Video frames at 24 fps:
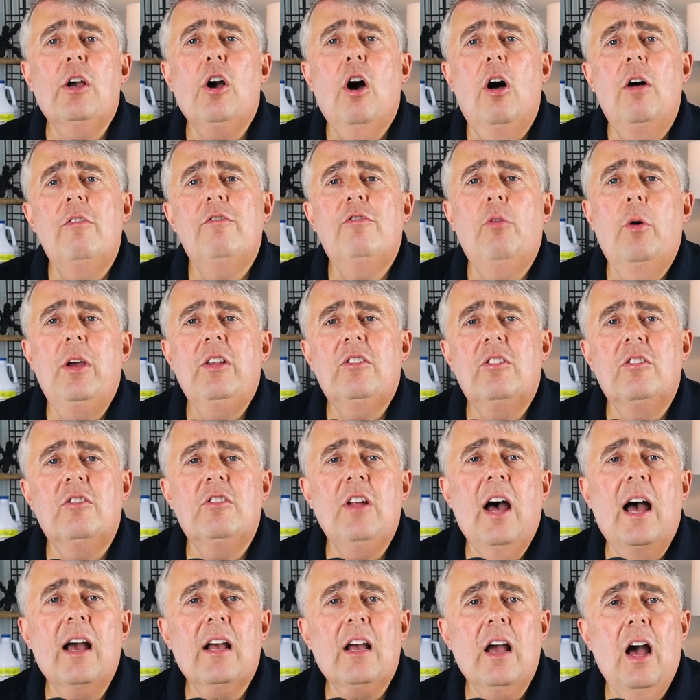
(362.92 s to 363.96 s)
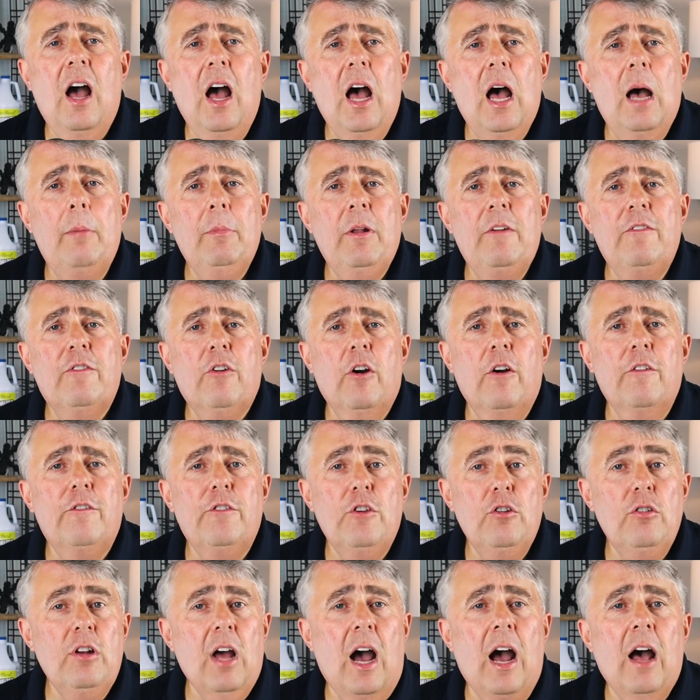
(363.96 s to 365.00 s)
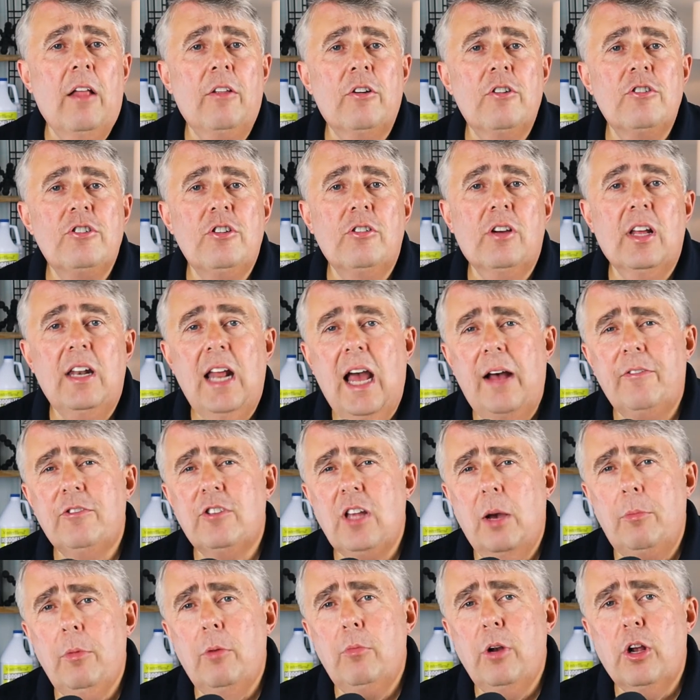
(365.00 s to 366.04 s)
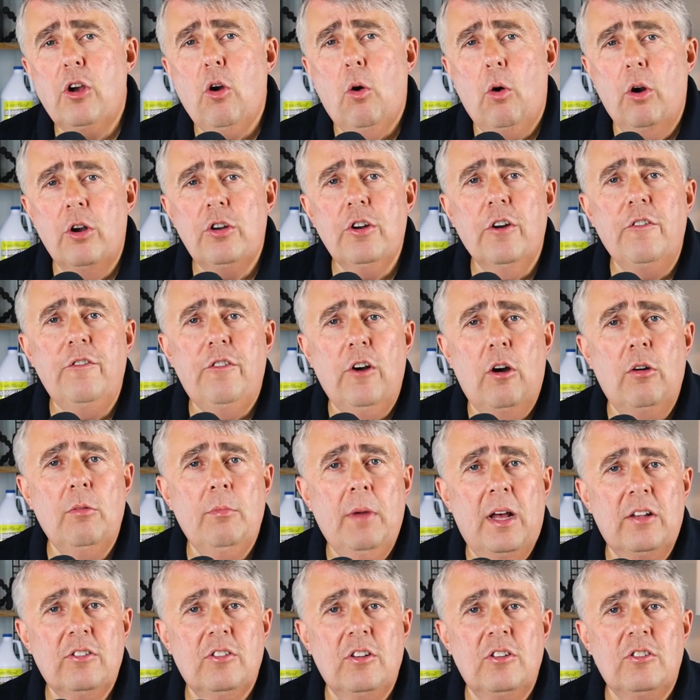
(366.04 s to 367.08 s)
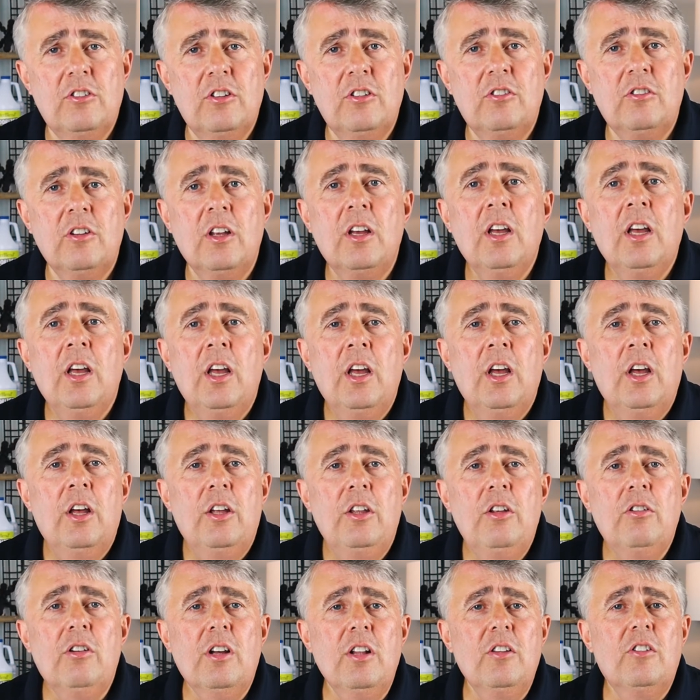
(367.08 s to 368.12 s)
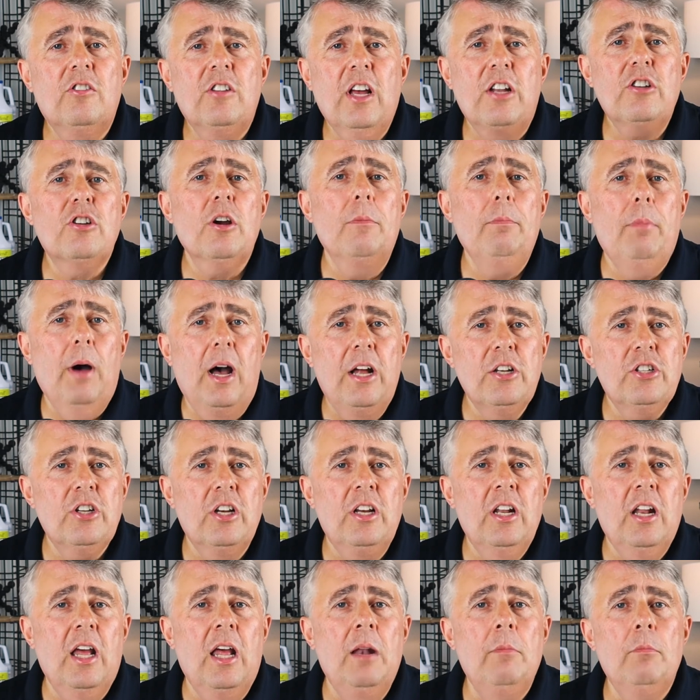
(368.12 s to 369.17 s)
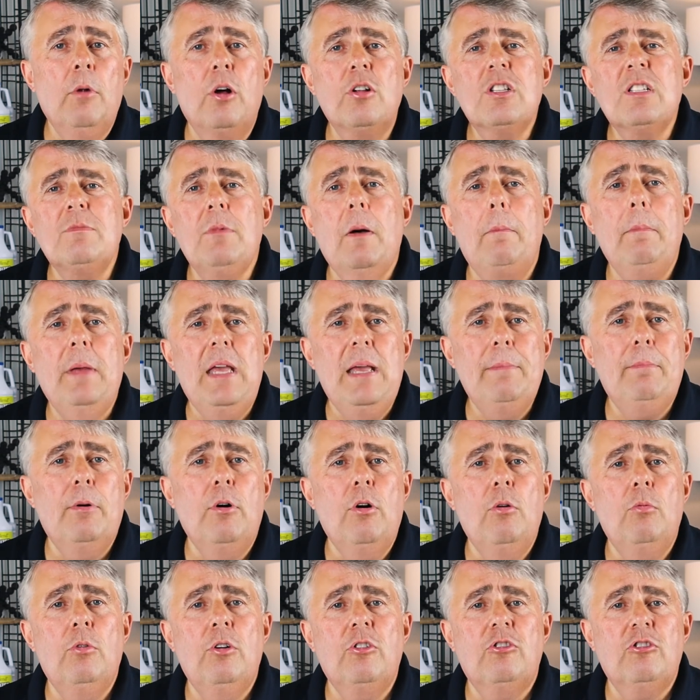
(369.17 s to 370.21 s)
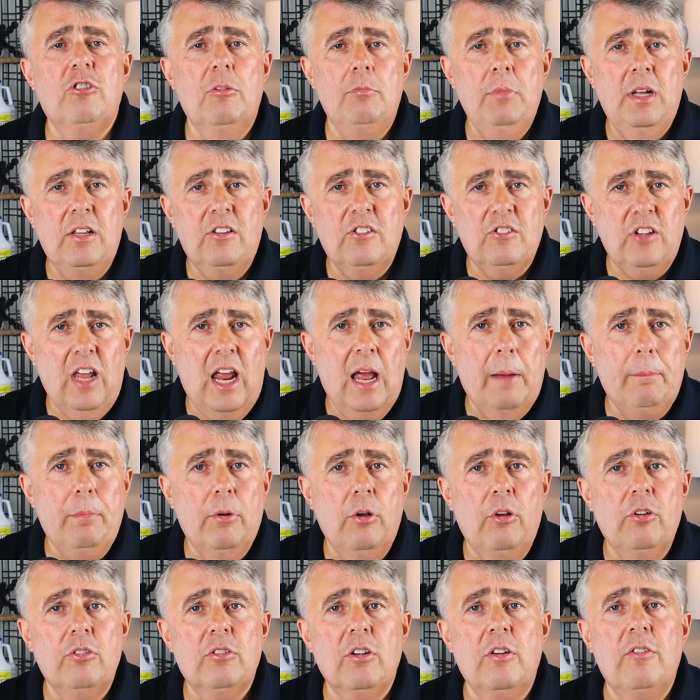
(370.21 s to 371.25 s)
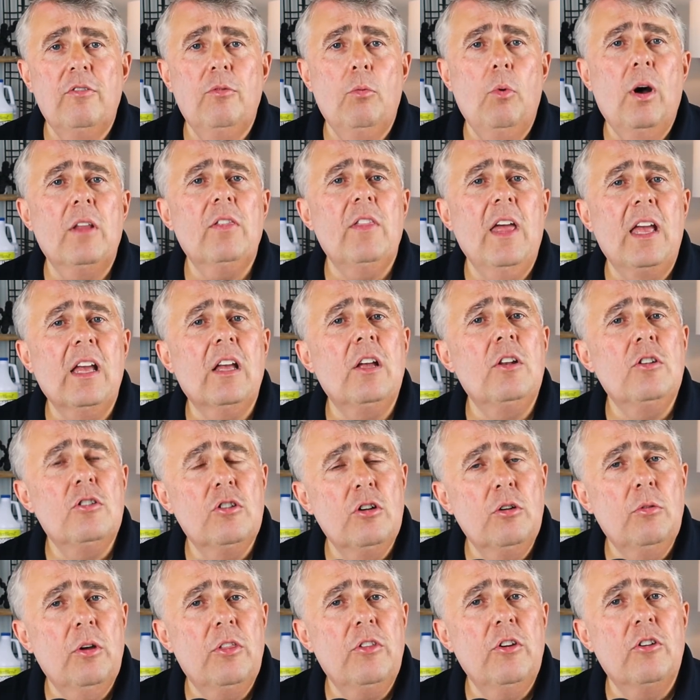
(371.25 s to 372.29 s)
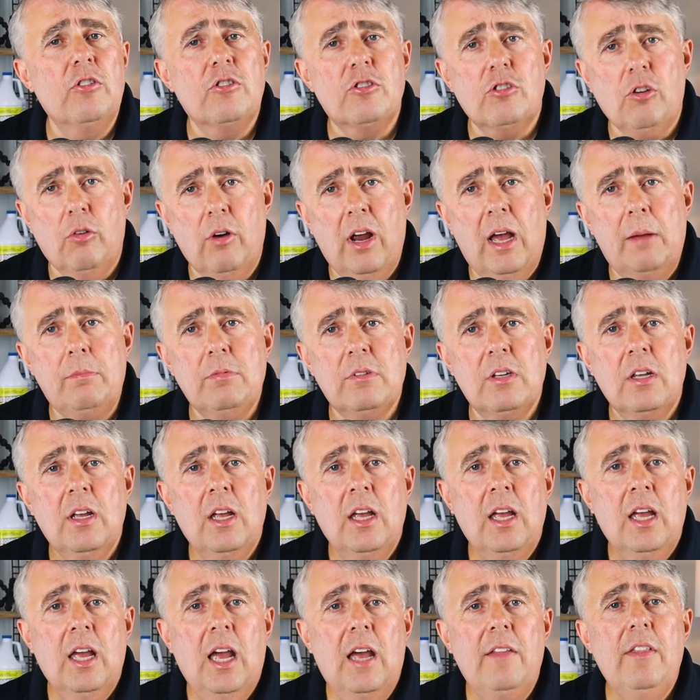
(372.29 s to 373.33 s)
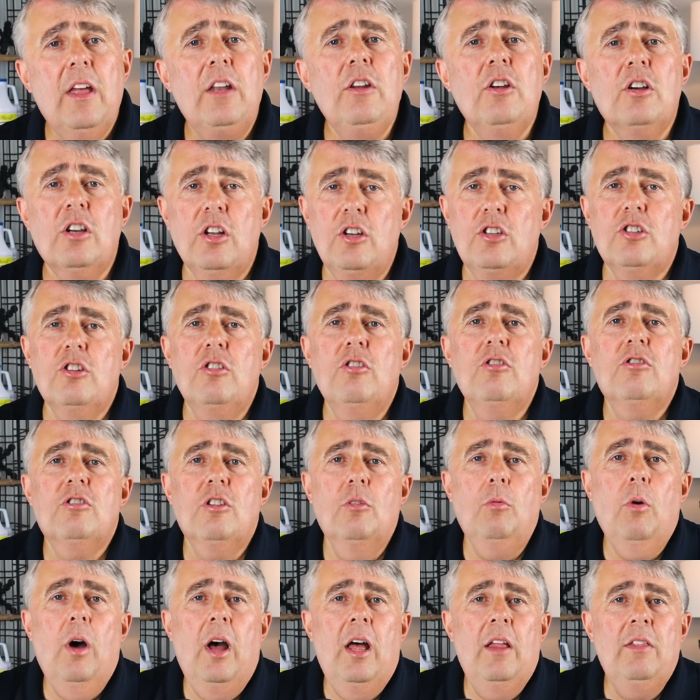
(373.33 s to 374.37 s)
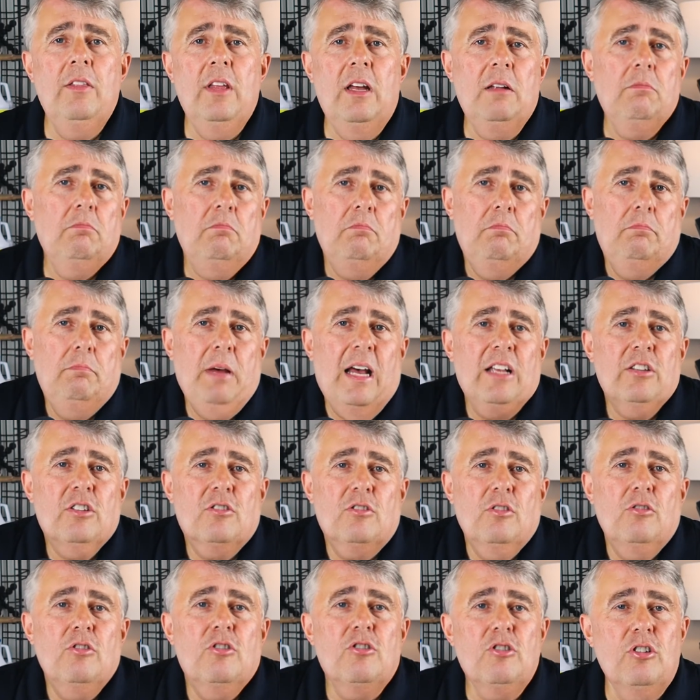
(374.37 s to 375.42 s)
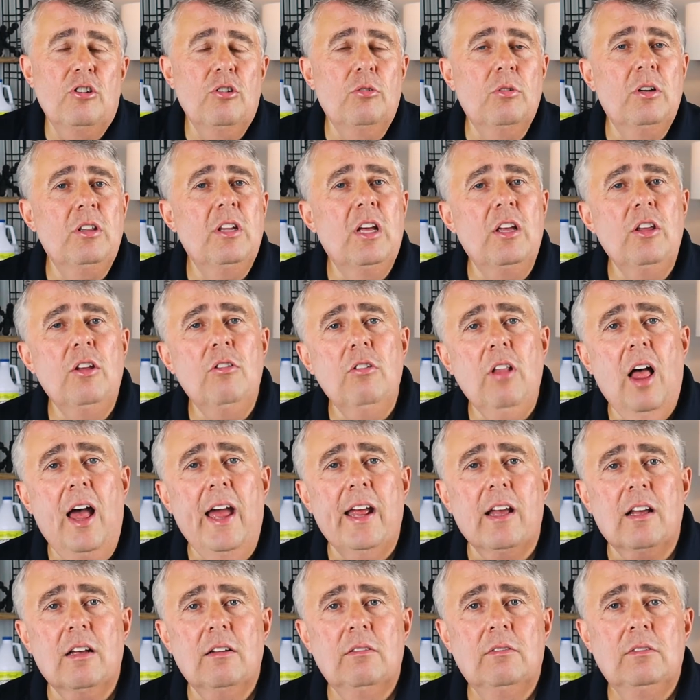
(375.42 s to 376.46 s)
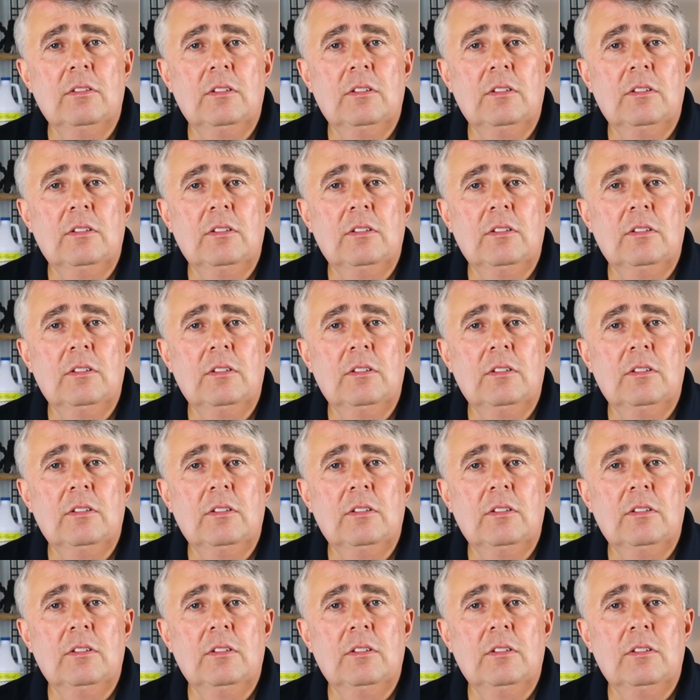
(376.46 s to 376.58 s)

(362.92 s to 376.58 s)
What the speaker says: called voices.com, and for a few dollars, you can have someone record your phone messages. You can set your budget, and multiple people will submit samples of what they can do with your script, and then you can choose the one that best suits you and that you like.